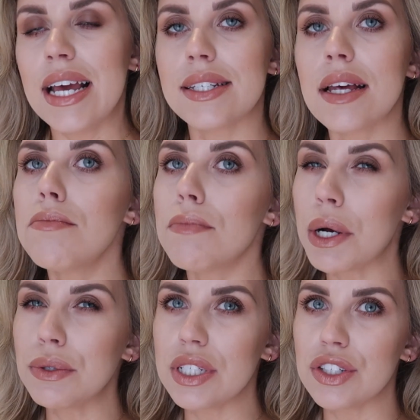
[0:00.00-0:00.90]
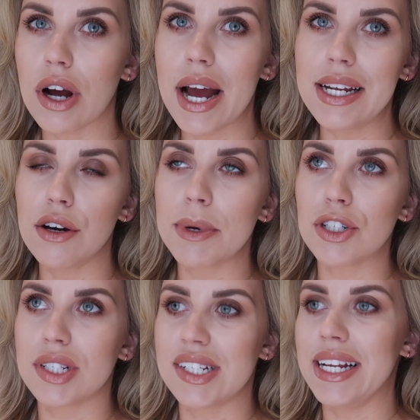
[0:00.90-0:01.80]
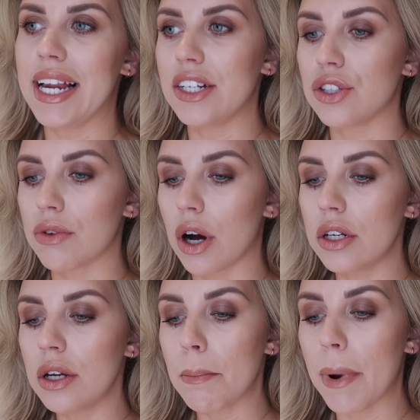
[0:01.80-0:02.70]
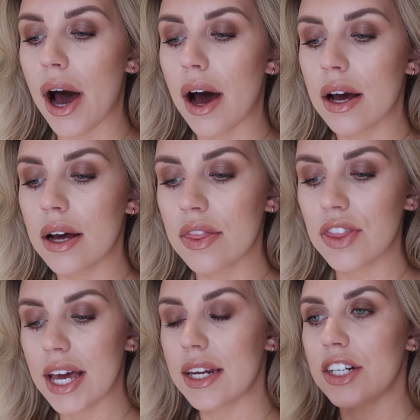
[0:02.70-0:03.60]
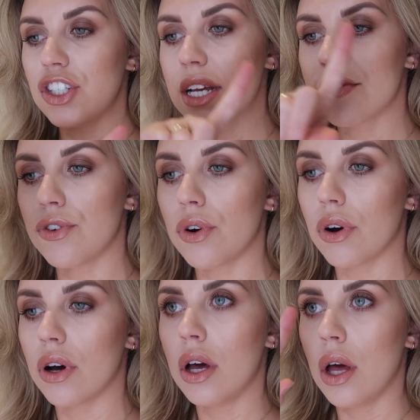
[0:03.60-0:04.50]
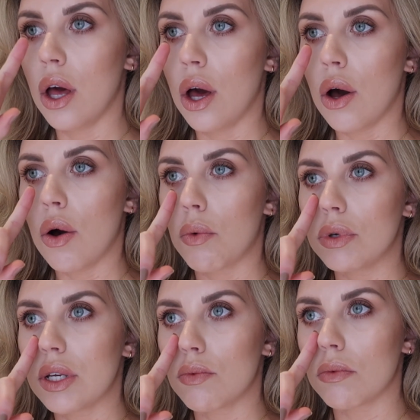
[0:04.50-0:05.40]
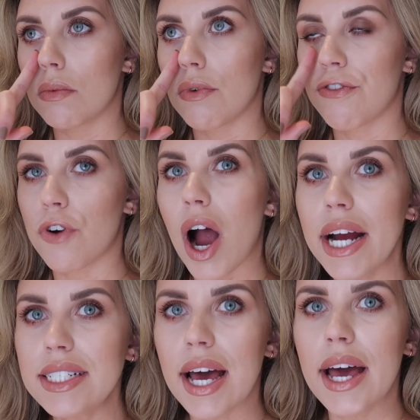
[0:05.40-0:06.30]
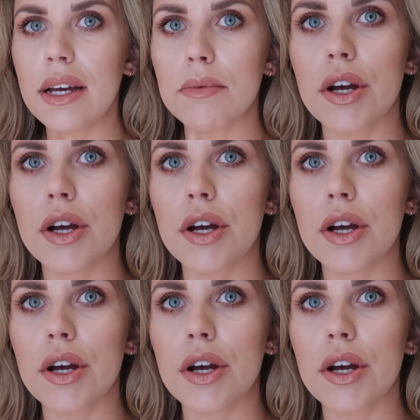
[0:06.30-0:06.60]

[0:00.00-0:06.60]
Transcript: It said mostly dry, a little bit drizzly later on, but then I checked for, was it Friday, I'm